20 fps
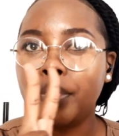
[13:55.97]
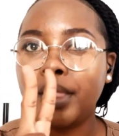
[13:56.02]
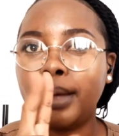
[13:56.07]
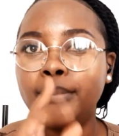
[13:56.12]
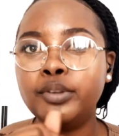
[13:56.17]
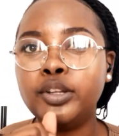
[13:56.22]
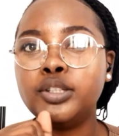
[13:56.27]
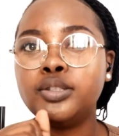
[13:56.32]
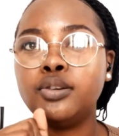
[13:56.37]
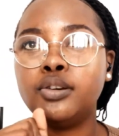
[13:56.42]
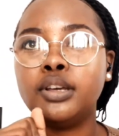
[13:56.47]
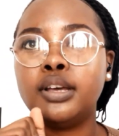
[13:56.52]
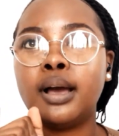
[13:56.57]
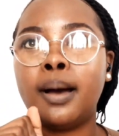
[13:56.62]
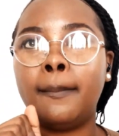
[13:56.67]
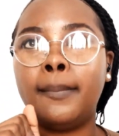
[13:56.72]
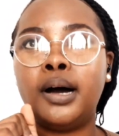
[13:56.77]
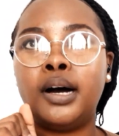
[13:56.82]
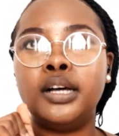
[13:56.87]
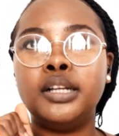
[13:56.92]
I'm not talking
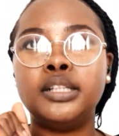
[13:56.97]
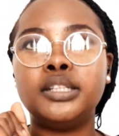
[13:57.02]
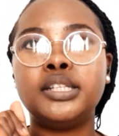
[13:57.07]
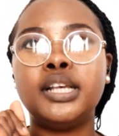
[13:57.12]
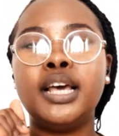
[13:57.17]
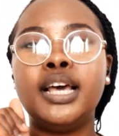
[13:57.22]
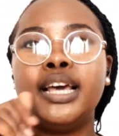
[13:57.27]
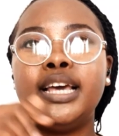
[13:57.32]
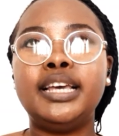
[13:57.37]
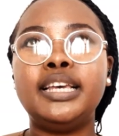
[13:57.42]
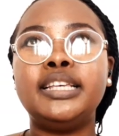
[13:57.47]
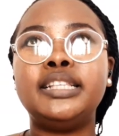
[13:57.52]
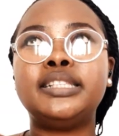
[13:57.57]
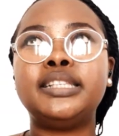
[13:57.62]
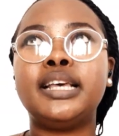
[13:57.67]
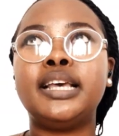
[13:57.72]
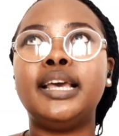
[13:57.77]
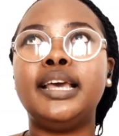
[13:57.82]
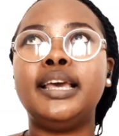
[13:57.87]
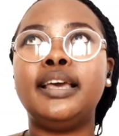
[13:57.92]
about
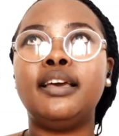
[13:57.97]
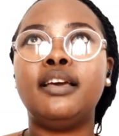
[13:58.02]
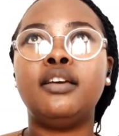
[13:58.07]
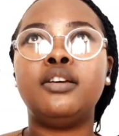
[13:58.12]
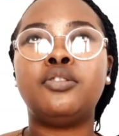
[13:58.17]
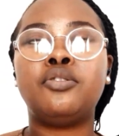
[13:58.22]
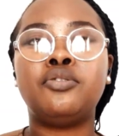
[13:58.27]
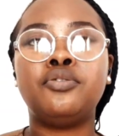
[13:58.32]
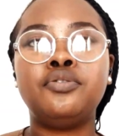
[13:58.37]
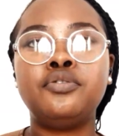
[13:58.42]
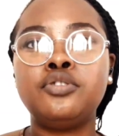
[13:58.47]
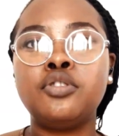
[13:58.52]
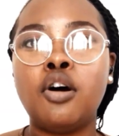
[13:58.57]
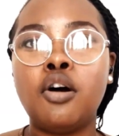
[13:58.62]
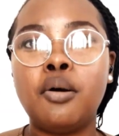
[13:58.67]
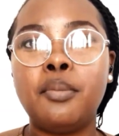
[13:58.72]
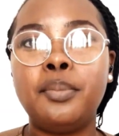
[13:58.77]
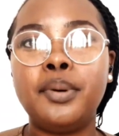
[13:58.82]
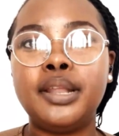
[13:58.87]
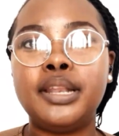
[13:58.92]
it's a
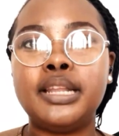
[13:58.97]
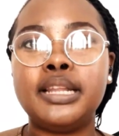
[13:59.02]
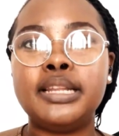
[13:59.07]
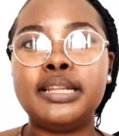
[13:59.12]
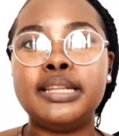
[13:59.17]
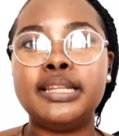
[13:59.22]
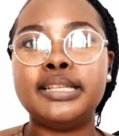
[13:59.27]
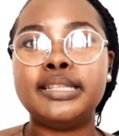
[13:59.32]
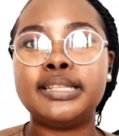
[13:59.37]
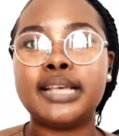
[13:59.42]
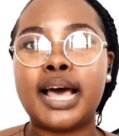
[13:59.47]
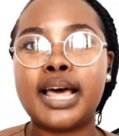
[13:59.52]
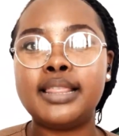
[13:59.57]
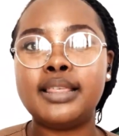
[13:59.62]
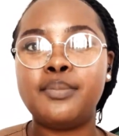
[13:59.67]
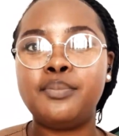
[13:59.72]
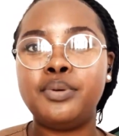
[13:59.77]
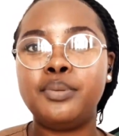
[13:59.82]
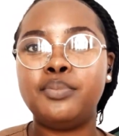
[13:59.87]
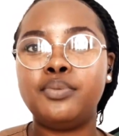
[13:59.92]
rooftop and that there's
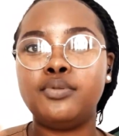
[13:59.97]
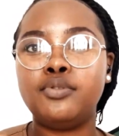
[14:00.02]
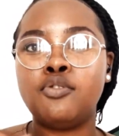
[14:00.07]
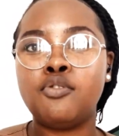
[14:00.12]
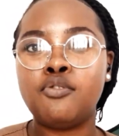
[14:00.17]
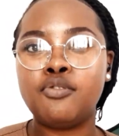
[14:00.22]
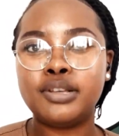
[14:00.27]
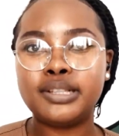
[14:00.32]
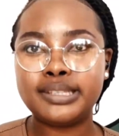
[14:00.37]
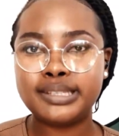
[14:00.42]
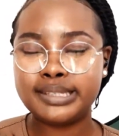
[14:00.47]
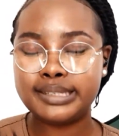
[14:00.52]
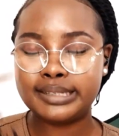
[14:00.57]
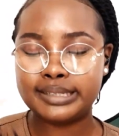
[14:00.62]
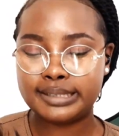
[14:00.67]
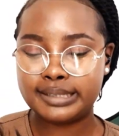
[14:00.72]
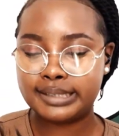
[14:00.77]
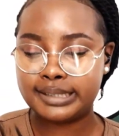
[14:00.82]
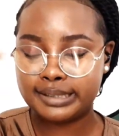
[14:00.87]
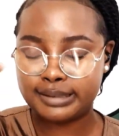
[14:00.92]
other people. No, it's
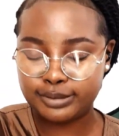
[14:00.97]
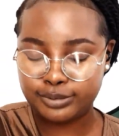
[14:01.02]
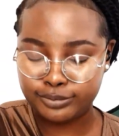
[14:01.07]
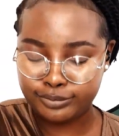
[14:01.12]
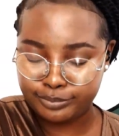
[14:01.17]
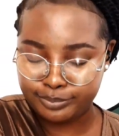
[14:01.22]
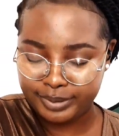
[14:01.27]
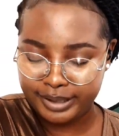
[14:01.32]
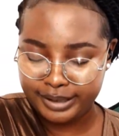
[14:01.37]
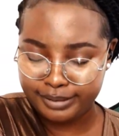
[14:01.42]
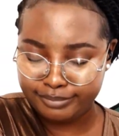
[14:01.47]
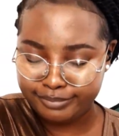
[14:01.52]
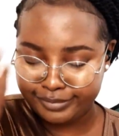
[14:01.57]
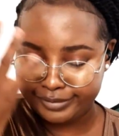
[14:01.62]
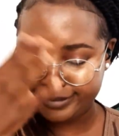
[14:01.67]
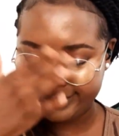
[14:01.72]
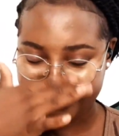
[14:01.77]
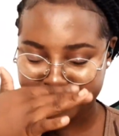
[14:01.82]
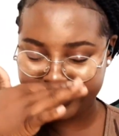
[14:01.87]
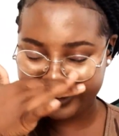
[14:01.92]
just two
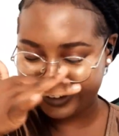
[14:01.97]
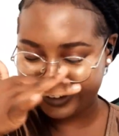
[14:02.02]
people.